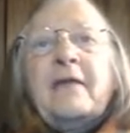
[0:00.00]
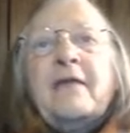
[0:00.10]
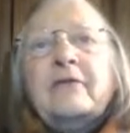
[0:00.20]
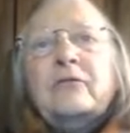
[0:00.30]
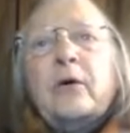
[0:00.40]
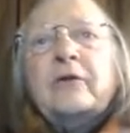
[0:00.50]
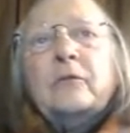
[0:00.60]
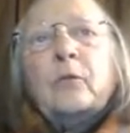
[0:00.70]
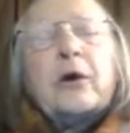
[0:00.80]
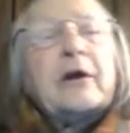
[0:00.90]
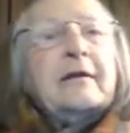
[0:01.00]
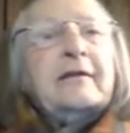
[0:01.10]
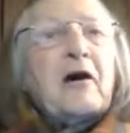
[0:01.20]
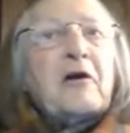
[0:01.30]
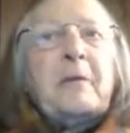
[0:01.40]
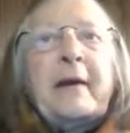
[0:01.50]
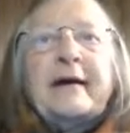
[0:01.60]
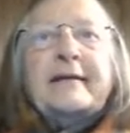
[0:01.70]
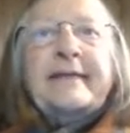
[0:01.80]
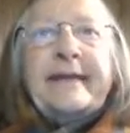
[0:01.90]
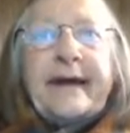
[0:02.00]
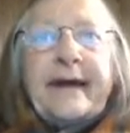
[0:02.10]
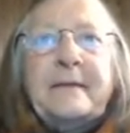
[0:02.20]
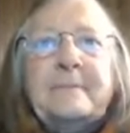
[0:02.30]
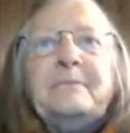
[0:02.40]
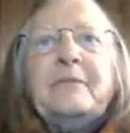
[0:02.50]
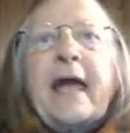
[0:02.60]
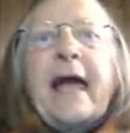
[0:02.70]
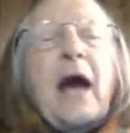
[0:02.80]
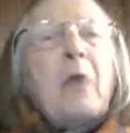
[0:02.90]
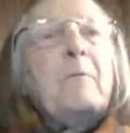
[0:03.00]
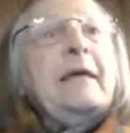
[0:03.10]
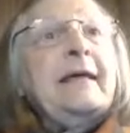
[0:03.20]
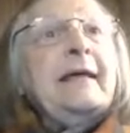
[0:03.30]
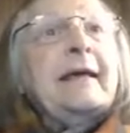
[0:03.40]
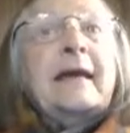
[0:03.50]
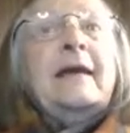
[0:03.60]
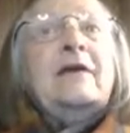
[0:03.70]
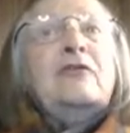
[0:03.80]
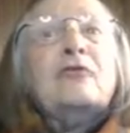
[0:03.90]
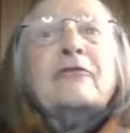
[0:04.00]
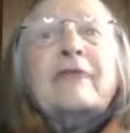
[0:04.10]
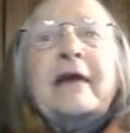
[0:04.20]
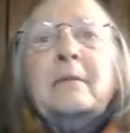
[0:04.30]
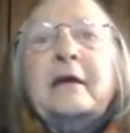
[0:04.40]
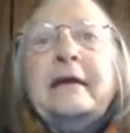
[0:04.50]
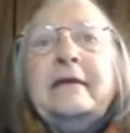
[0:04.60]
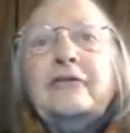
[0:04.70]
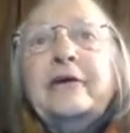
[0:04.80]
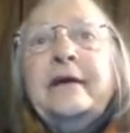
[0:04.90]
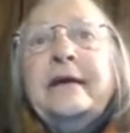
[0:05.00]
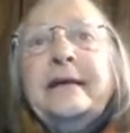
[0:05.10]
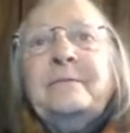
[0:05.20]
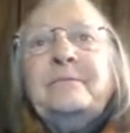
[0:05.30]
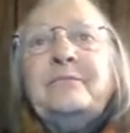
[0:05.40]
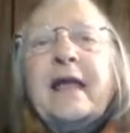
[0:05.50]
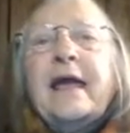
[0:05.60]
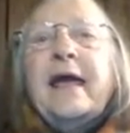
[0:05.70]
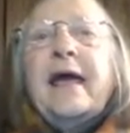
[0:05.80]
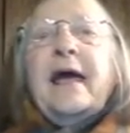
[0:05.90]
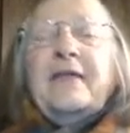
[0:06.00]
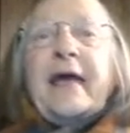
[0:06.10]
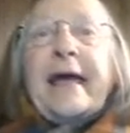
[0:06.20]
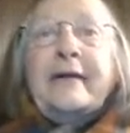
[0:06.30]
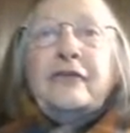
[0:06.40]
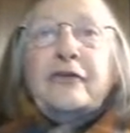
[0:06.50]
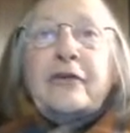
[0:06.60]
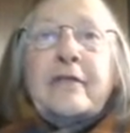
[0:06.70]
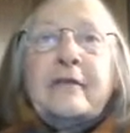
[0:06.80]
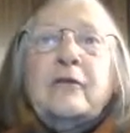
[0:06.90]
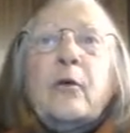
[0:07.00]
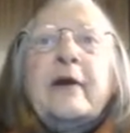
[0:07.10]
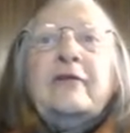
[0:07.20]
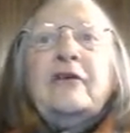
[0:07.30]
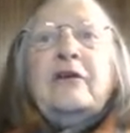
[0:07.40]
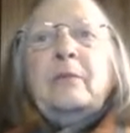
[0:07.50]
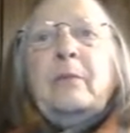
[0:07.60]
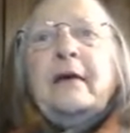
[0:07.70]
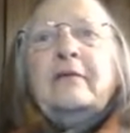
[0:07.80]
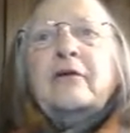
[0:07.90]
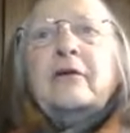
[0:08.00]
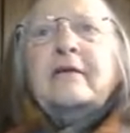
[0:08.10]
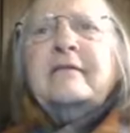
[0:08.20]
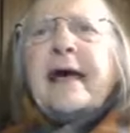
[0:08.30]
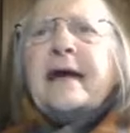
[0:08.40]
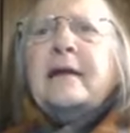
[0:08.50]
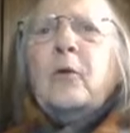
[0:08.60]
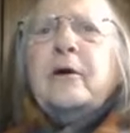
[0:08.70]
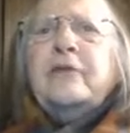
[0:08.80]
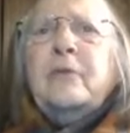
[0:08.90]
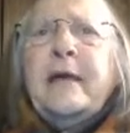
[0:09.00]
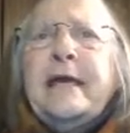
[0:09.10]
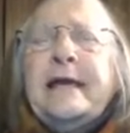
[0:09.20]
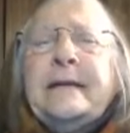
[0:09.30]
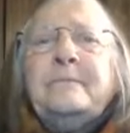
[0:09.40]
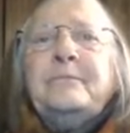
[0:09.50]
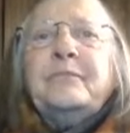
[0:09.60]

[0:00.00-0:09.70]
And that's what we're going to talk about today. How big is your family tree? The answer to this question depends on exactly what you mean.